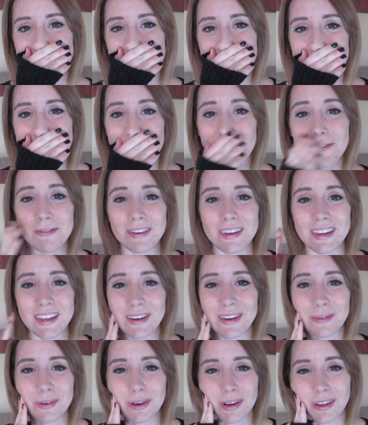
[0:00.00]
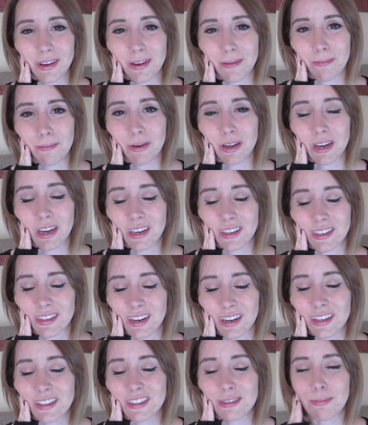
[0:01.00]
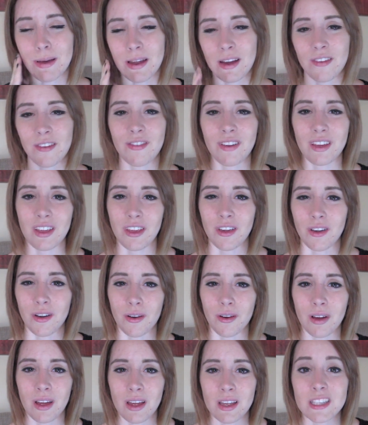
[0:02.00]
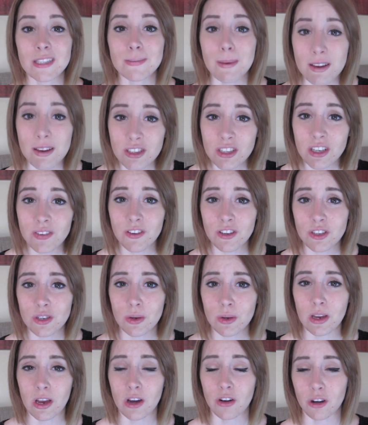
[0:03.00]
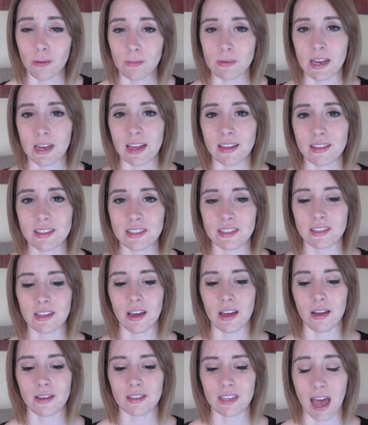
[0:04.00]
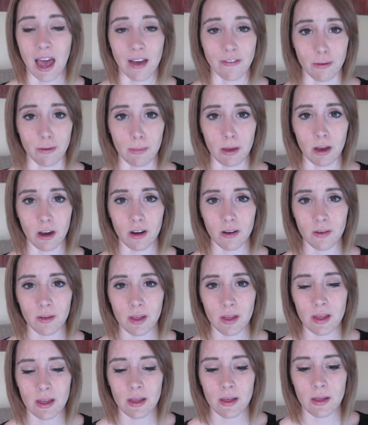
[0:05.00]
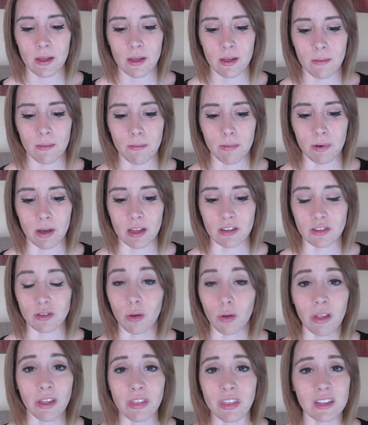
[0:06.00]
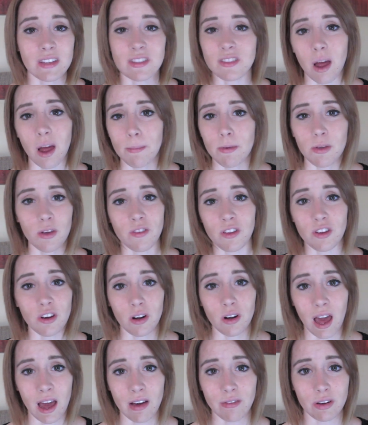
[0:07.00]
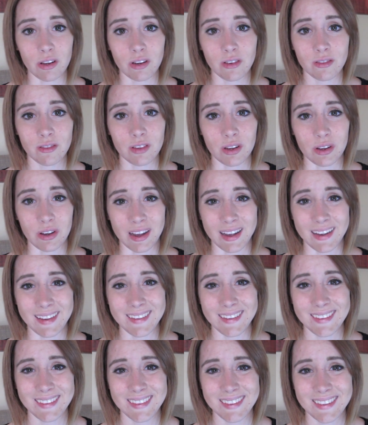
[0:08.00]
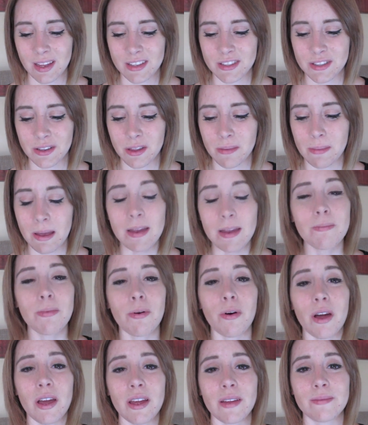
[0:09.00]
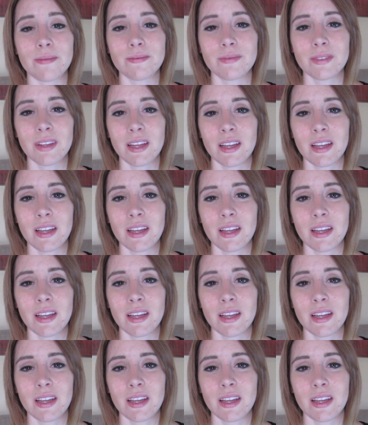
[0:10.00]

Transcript: you don't need one, but it does benefit you, especially if you're doing a group dance, to have a mirror. But don't let that stop you if you don't have one, okay? So the main point,